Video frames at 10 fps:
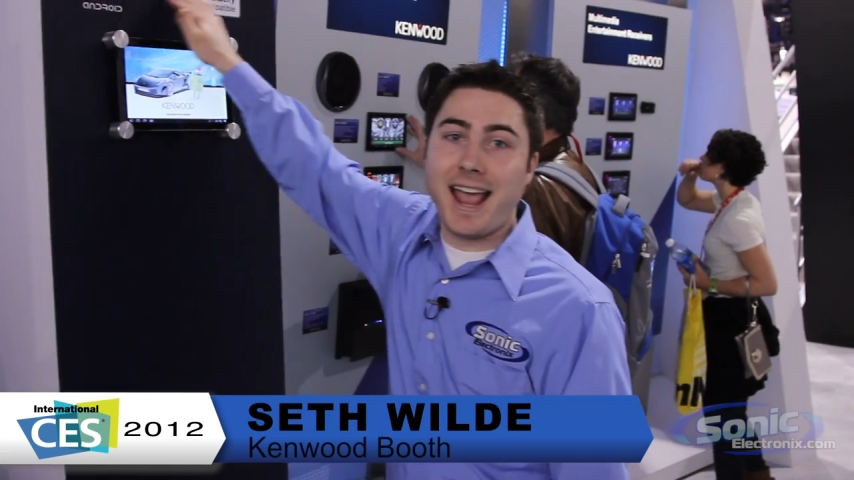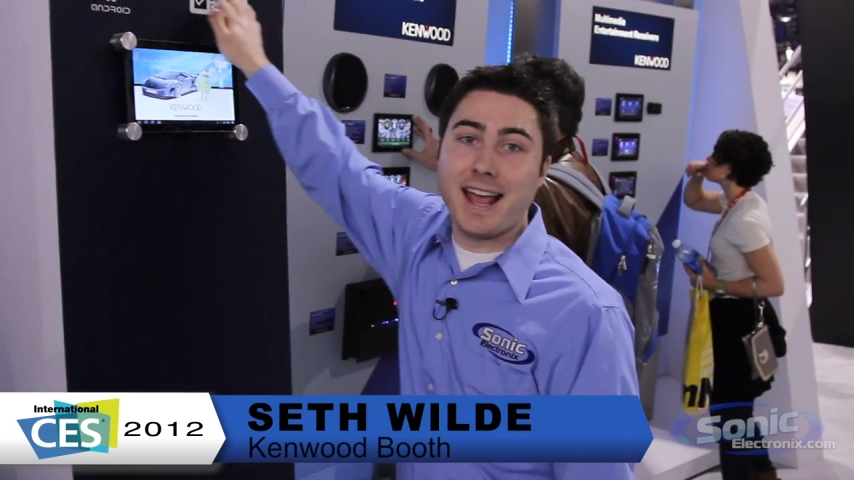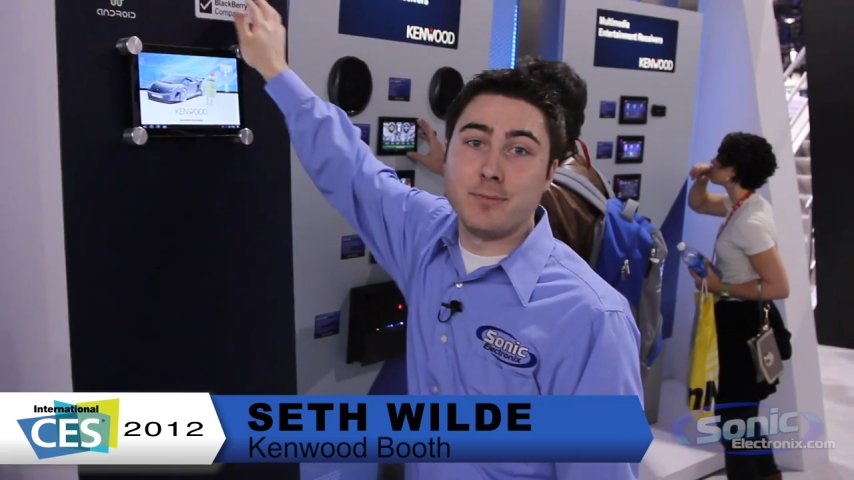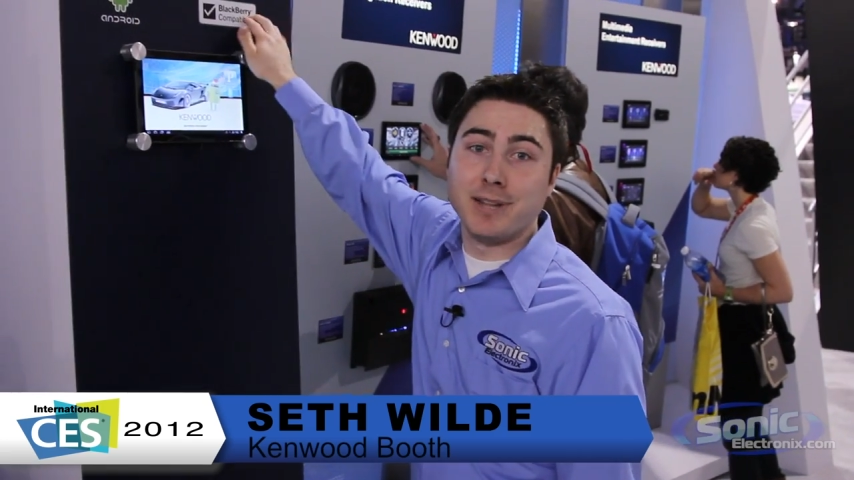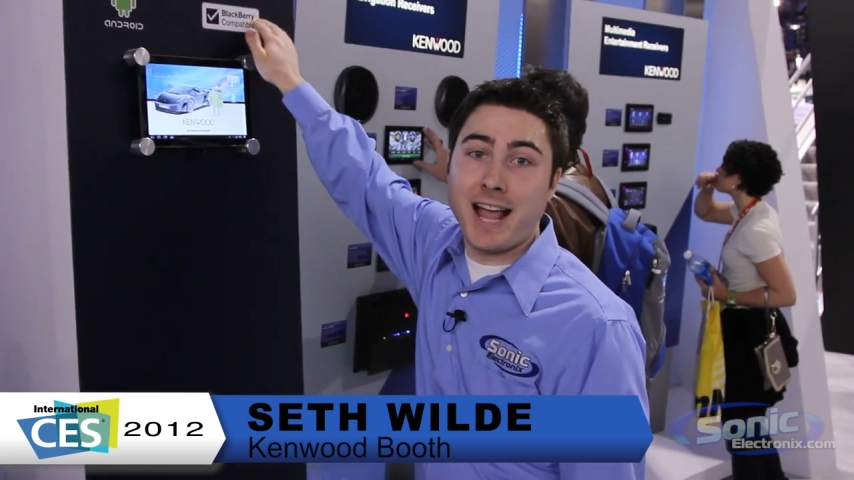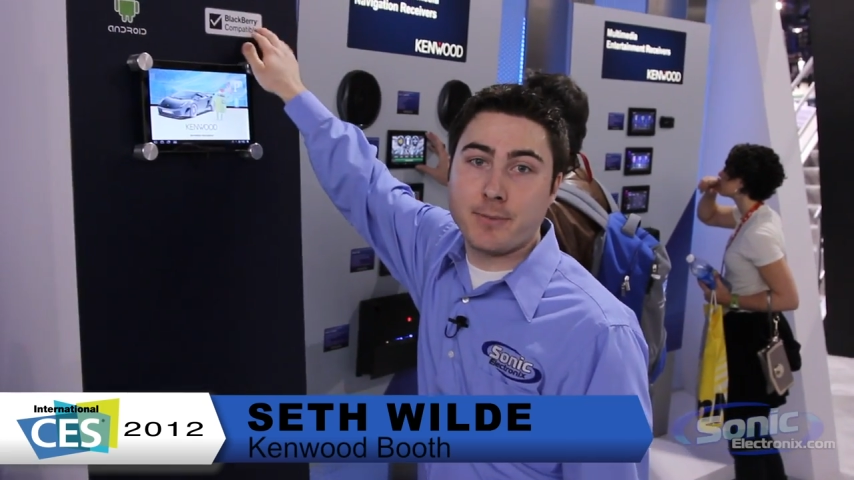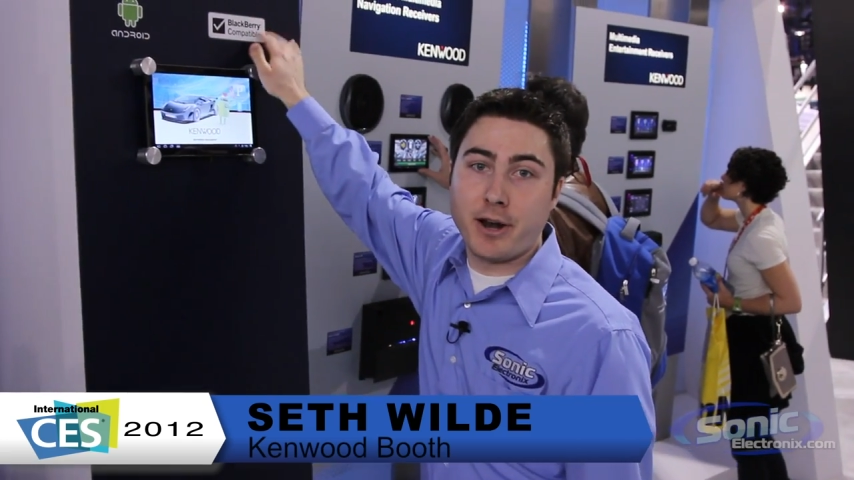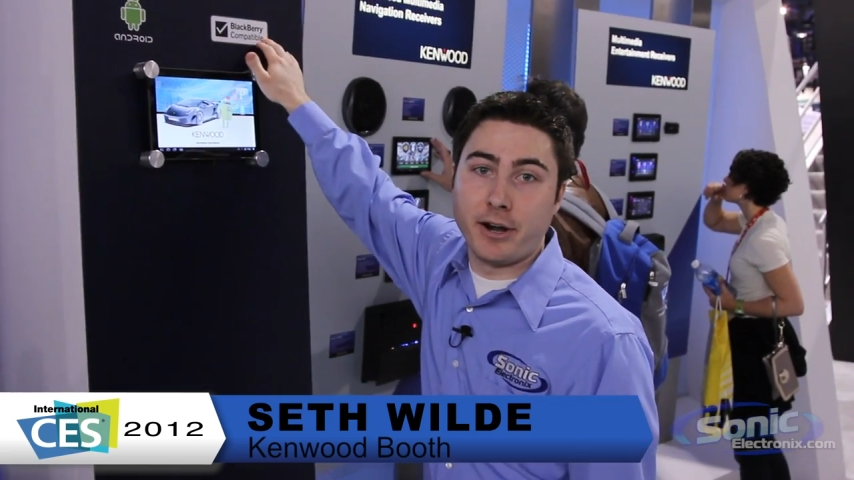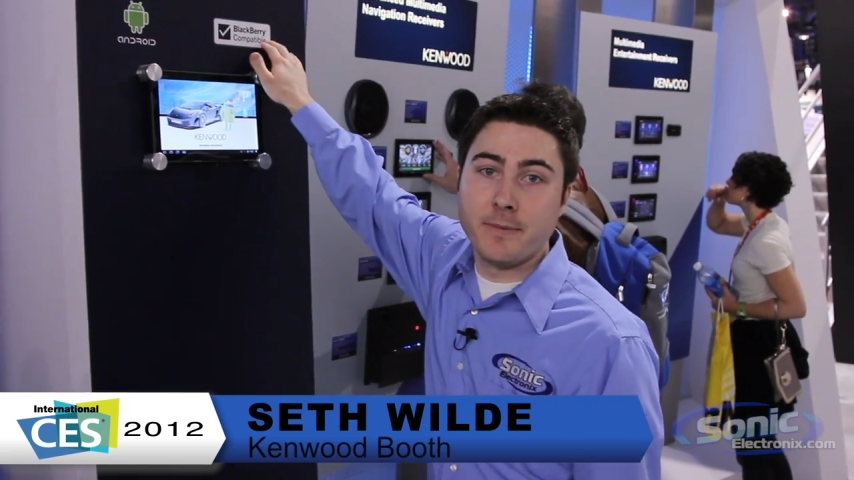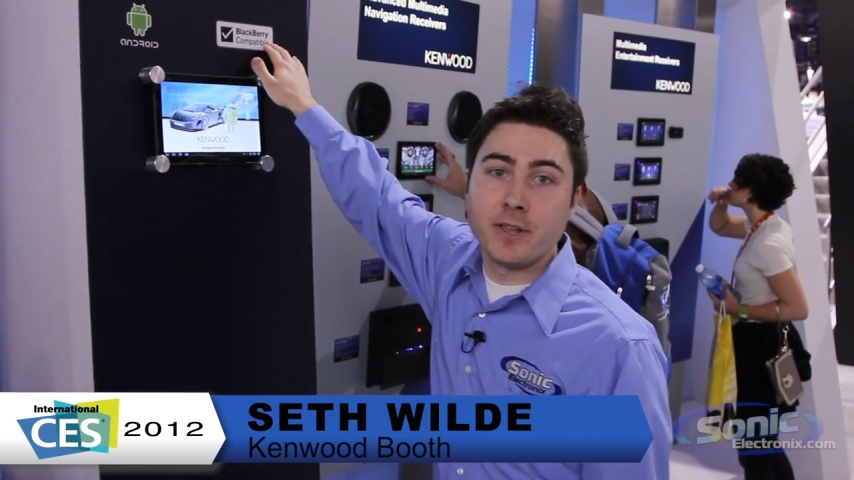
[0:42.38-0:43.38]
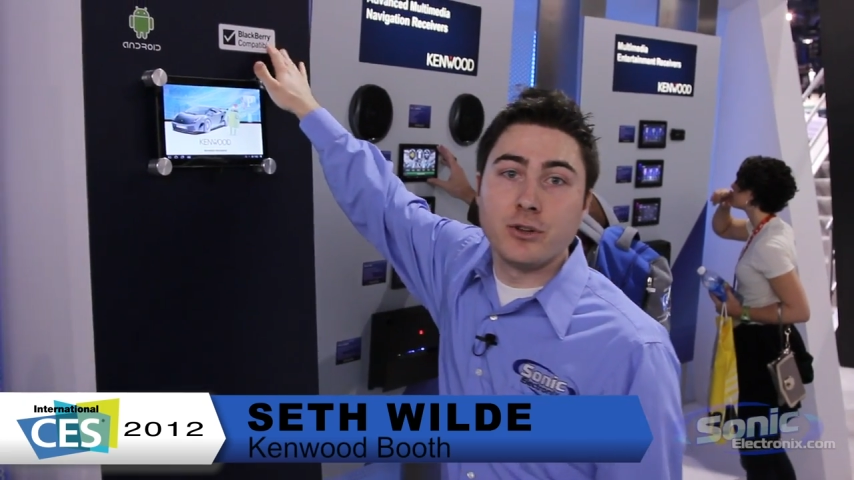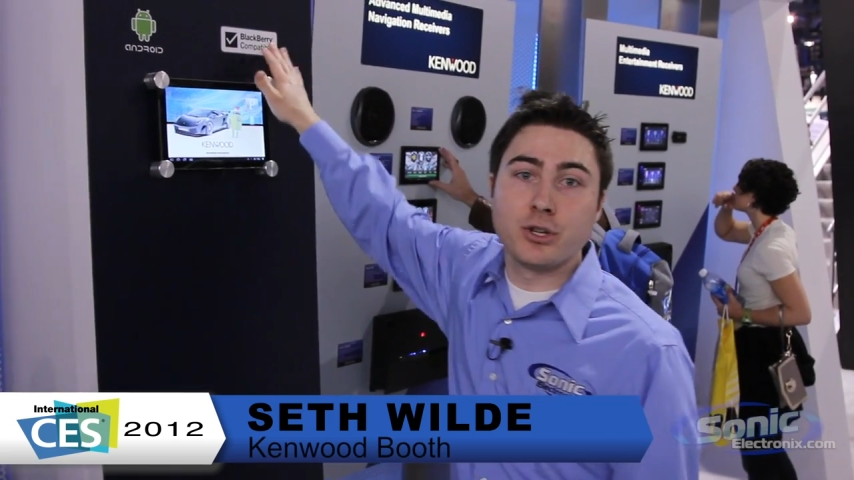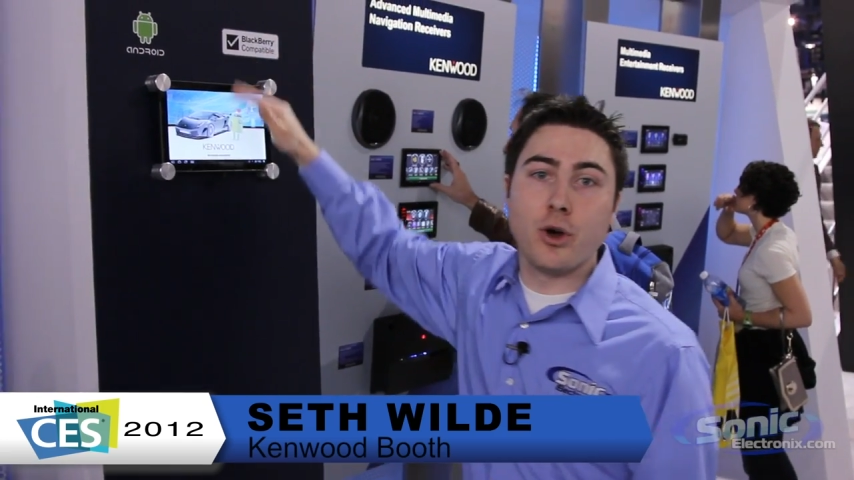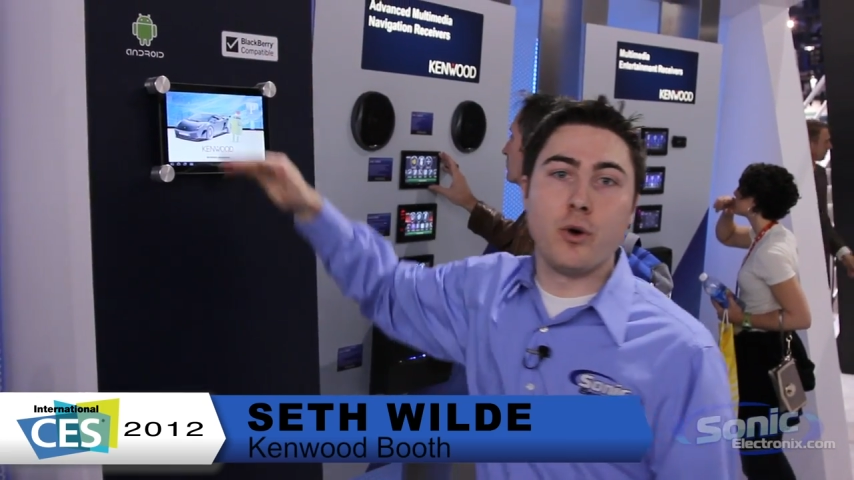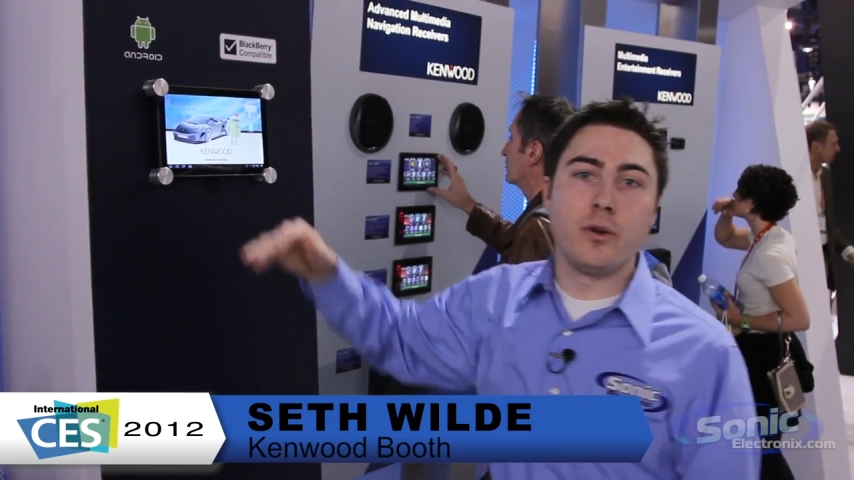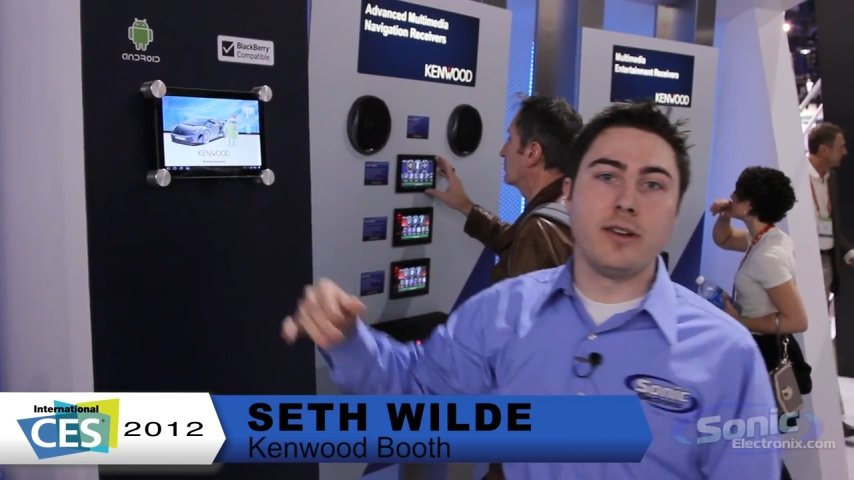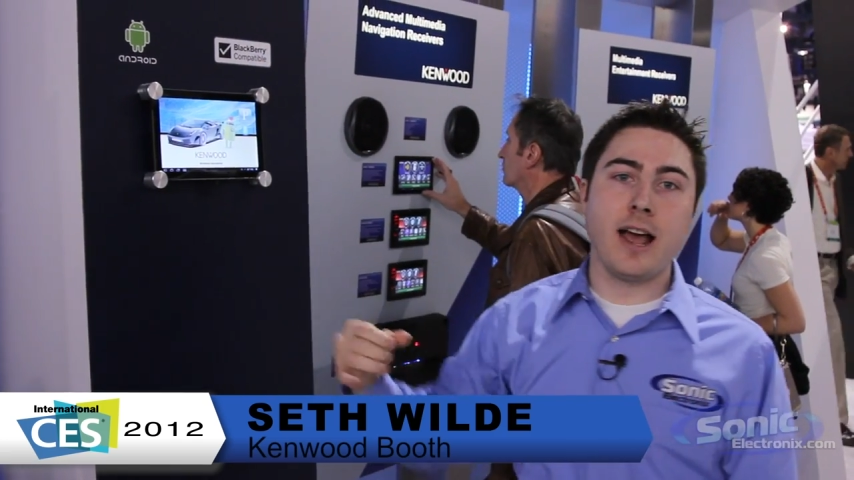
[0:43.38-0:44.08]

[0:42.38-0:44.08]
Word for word: and BlackBerry. So